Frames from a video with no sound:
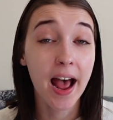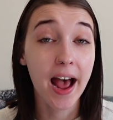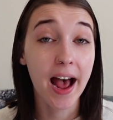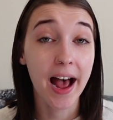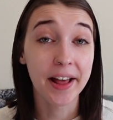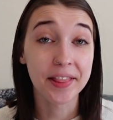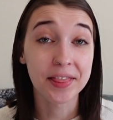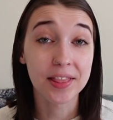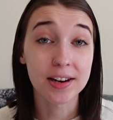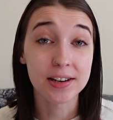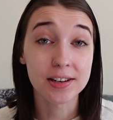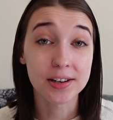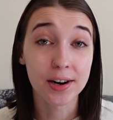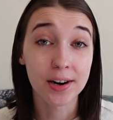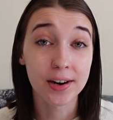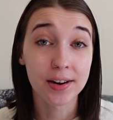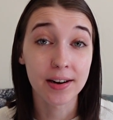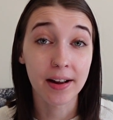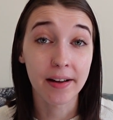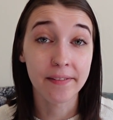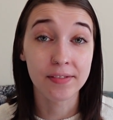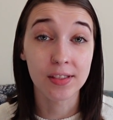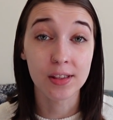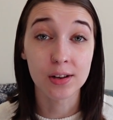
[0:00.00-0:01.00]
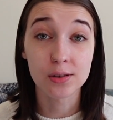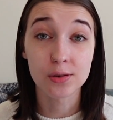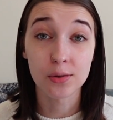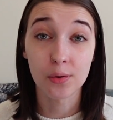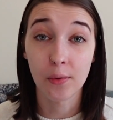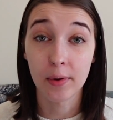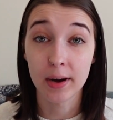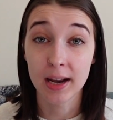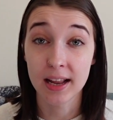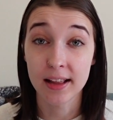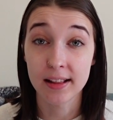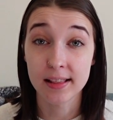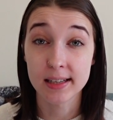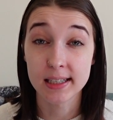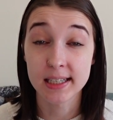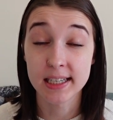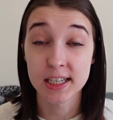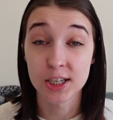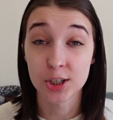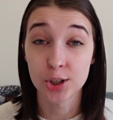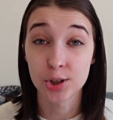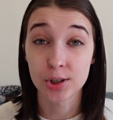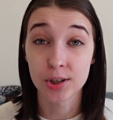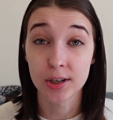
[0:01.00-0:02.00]
at the turn of the 20th
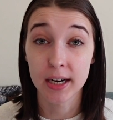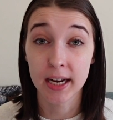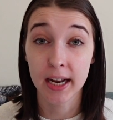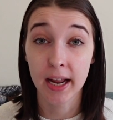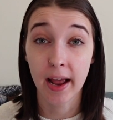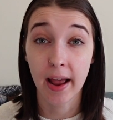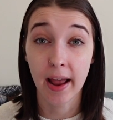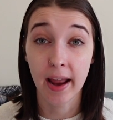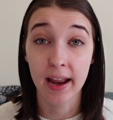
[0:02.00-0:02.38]
century,